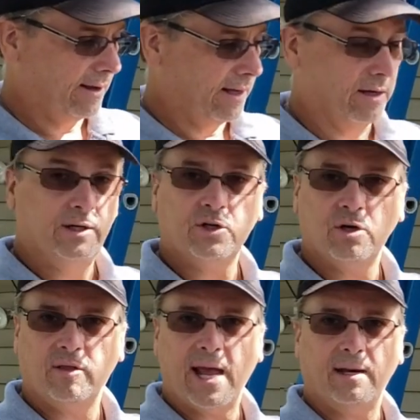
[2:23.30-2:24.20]
In
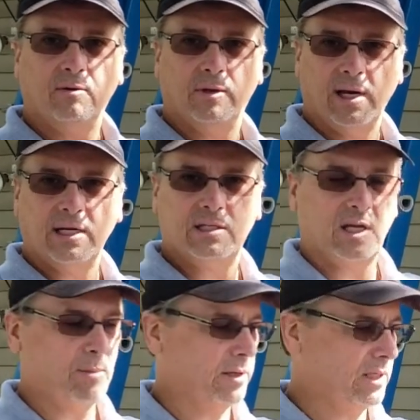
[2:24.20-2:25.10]
addition to that, the nice
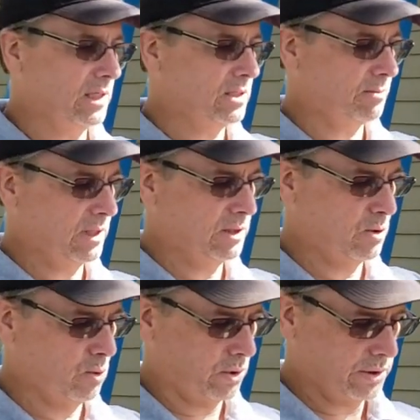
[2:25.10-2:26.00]
thing about these
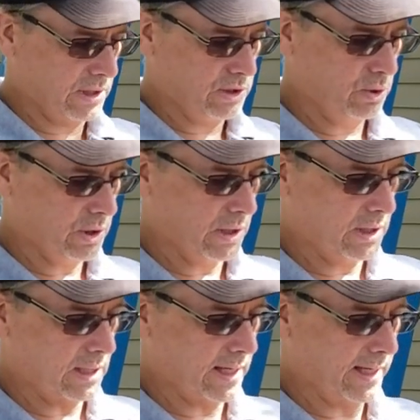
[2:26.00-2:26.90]
tools is you could
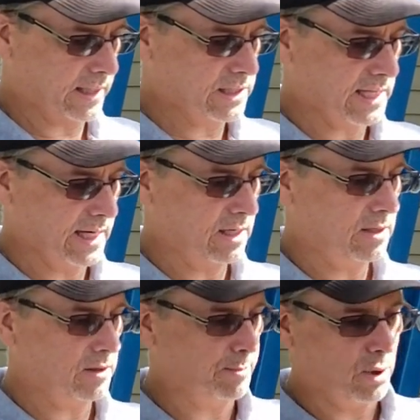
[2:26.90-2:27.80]
extend
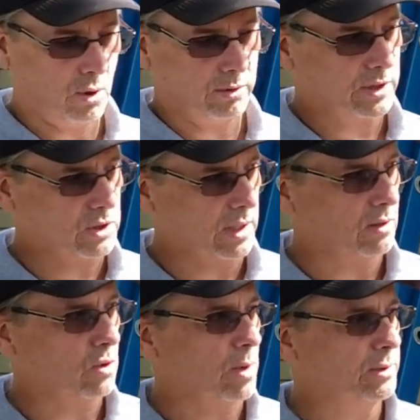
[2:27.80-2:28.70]
the pole. This thing
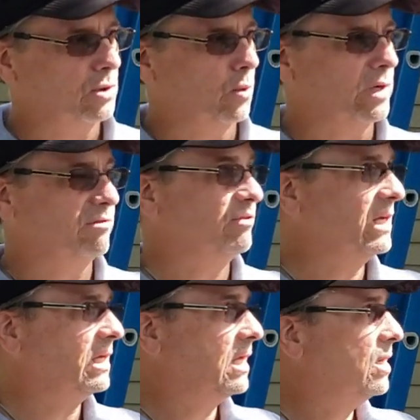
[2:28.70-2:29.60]
will go up to 20
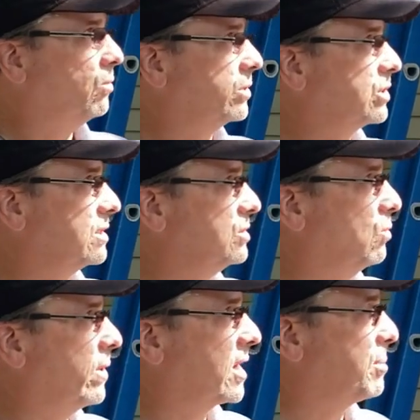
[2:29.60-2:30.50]
feet, which gets you
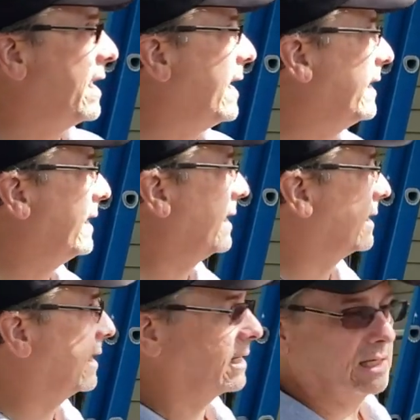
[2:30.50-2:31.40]
way up high, and
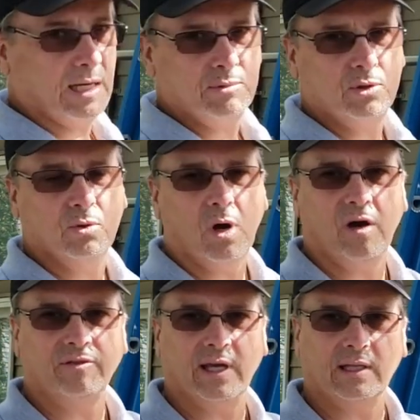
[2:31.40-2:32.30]
again keeps you
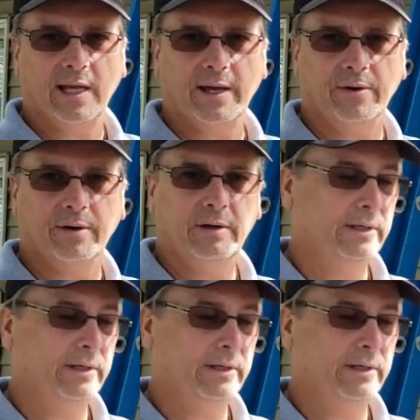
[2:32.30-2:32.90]
off that ladder.